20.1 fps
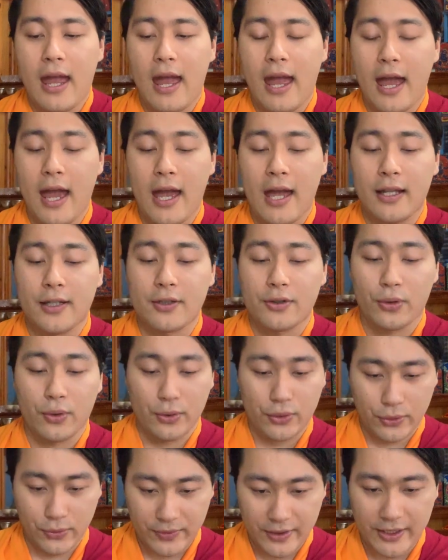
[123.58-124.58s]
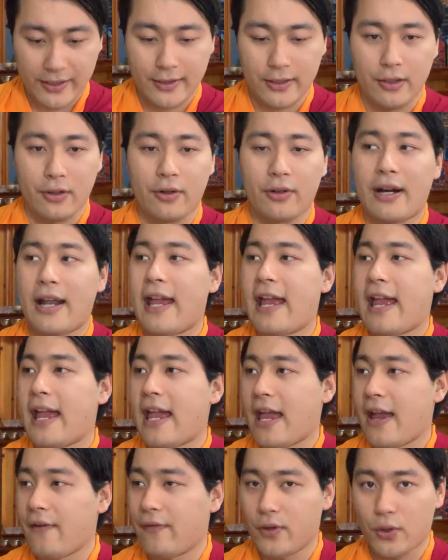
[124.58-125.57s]
And so this year,
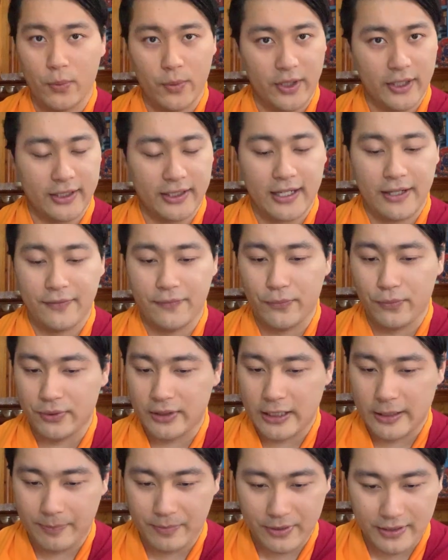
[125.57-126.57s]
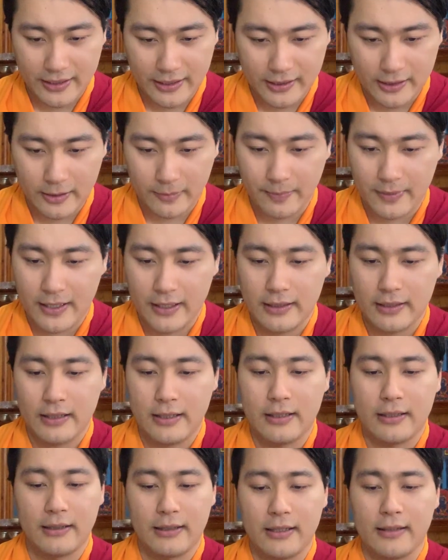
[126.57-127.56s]
everyone can fully participate
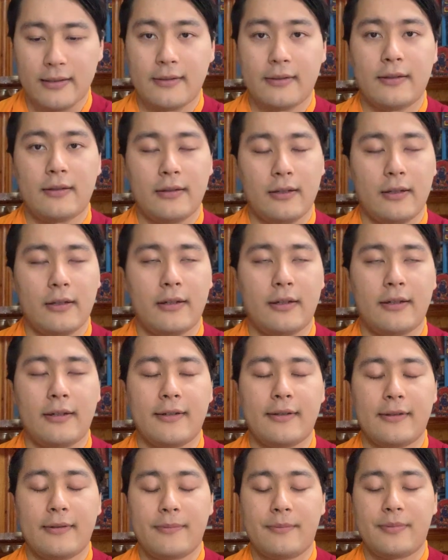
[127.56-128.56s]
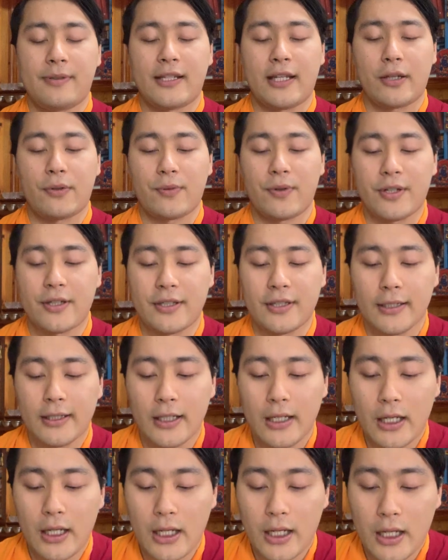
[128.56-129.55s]
in this sacred
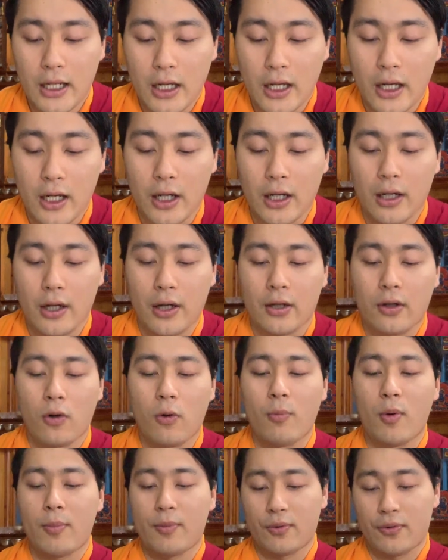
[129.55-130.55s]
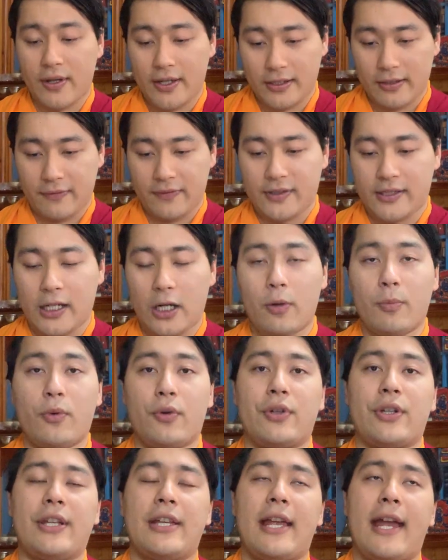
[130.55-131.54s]
commemorative
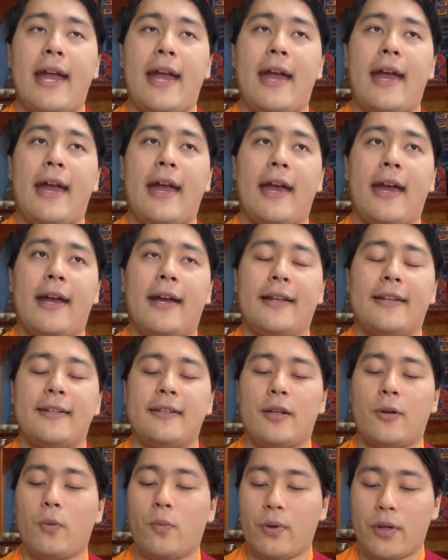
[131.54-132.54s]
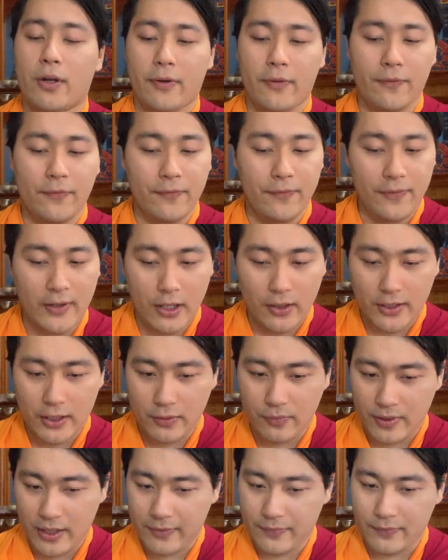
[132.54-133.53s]
ceremony. And we are very
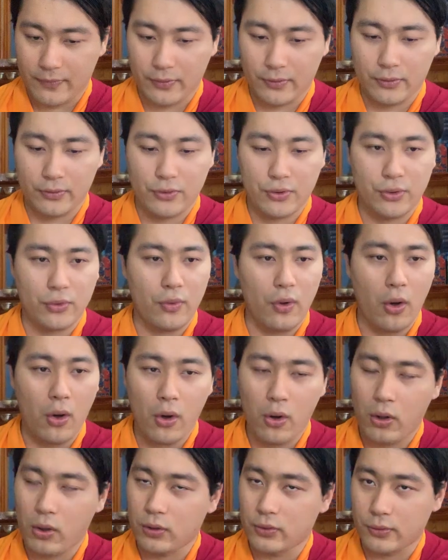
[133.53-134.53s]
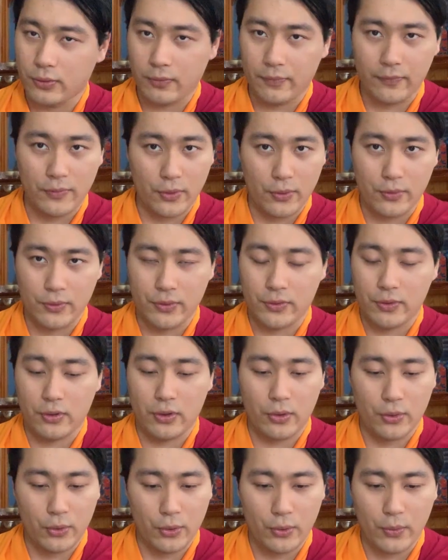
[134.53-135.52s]
grateful to all of those
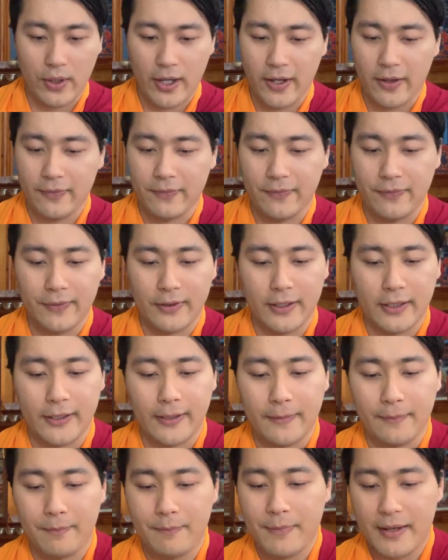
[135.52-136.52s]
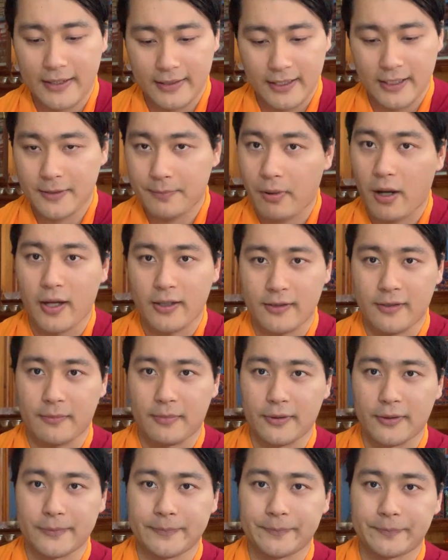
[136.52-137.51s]
who have made this
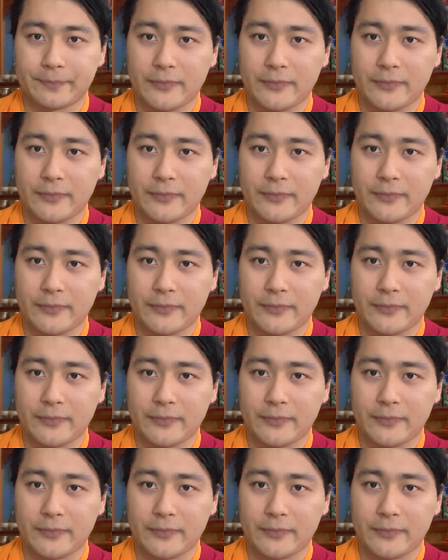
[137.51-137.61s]
possible.